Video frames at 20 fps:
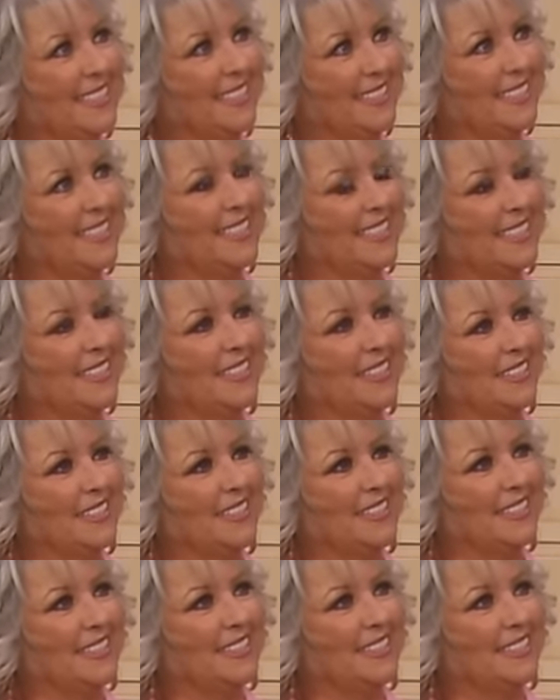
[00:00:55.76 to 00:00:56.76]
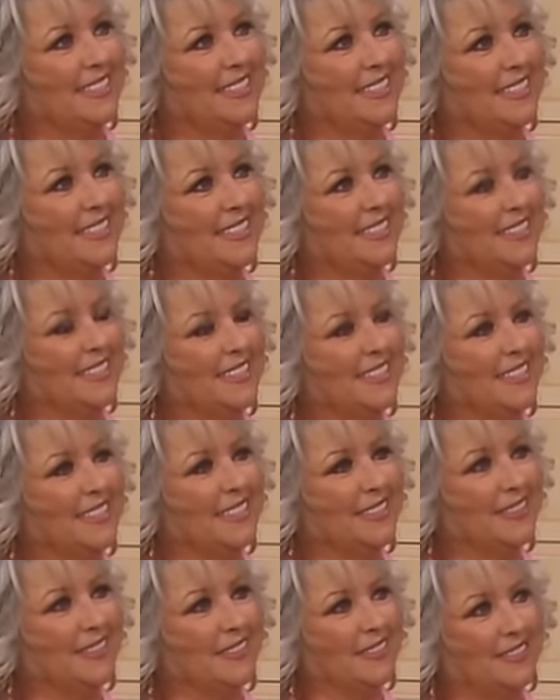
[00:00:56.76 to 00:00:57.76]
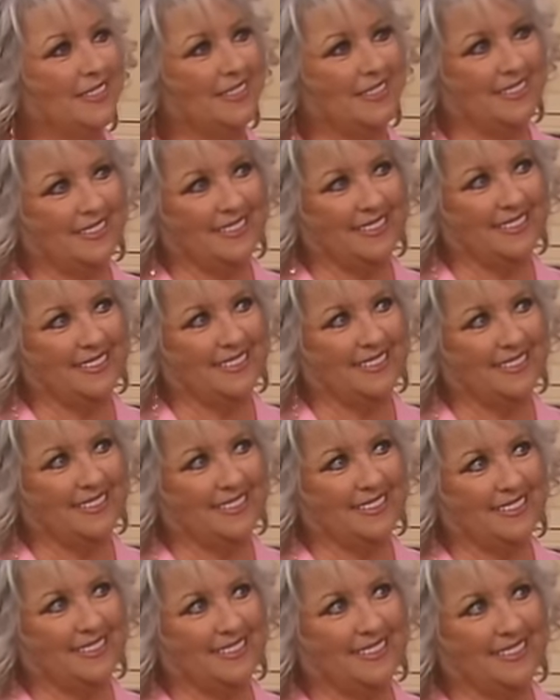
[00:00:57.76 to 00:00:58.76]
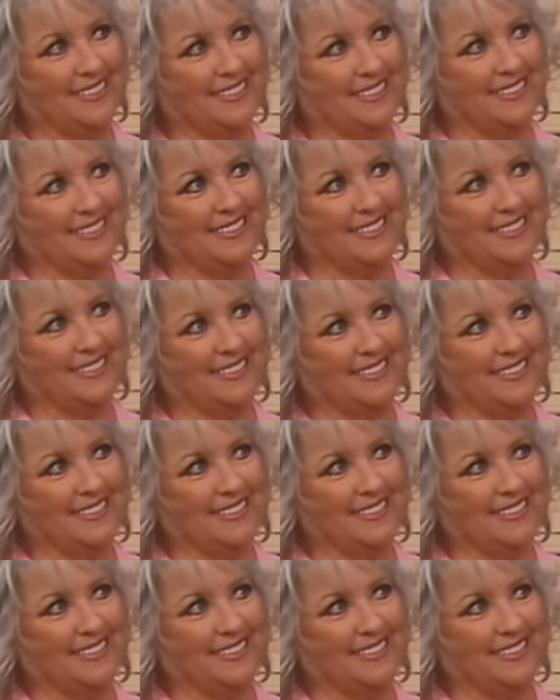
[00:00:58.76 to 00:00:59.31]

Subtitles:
[no speech]